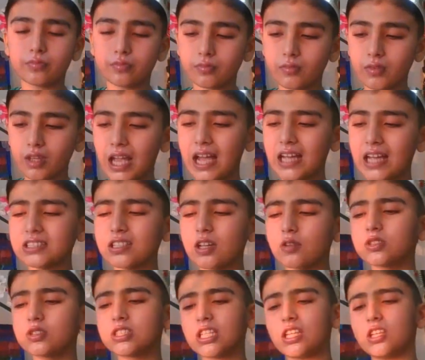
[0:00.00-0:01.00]
As
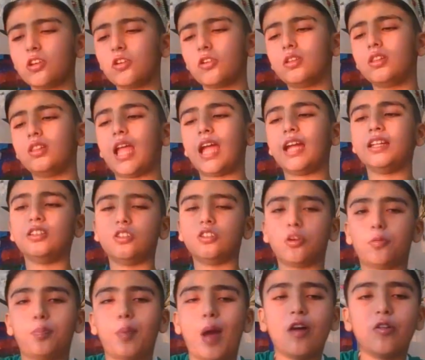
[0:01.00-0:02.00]
I was saying, you're enlightened,
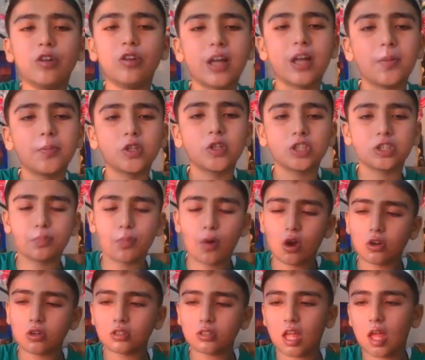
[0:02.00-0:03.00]
you're powered up, you're
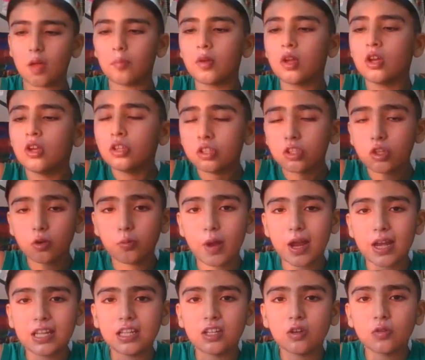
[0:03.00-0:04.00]
sparked up, you're
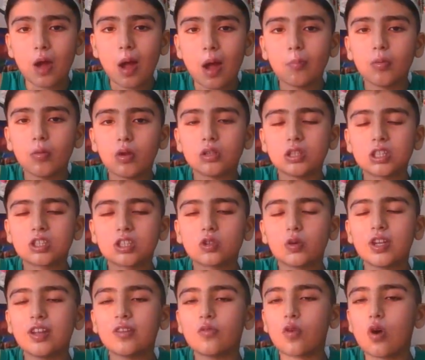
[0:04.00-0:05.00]
ready to rumble. This
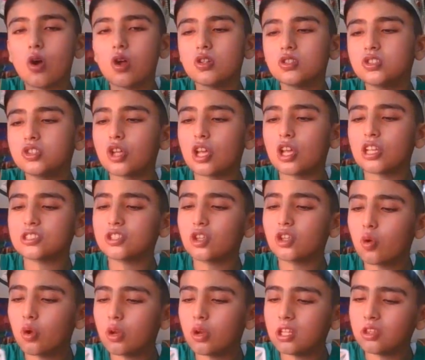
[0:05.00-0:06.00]
Queen of Wands trusts
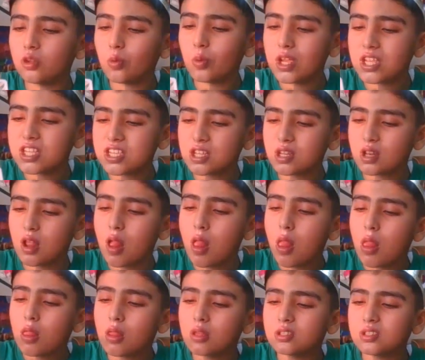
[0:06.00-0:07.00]
her own
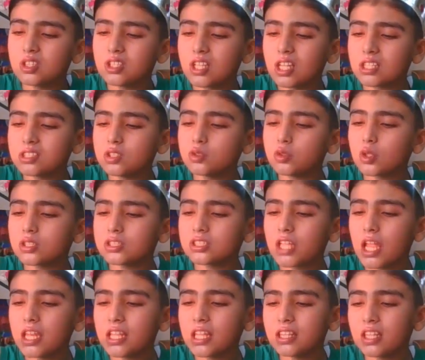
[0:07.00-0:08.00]
intuition. She doesn't
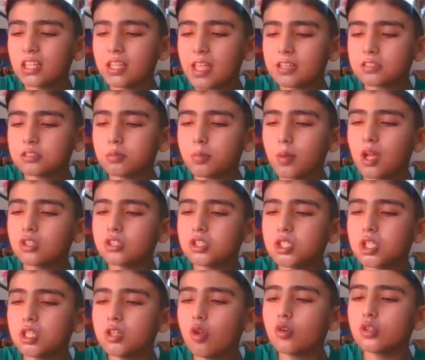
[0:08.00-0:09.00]
trust anything else
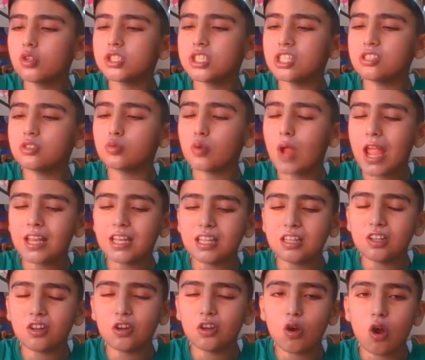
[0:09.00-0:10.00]
because she knows she's right
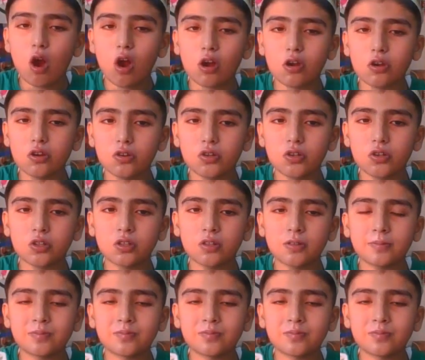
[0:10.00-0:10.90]
in her heart.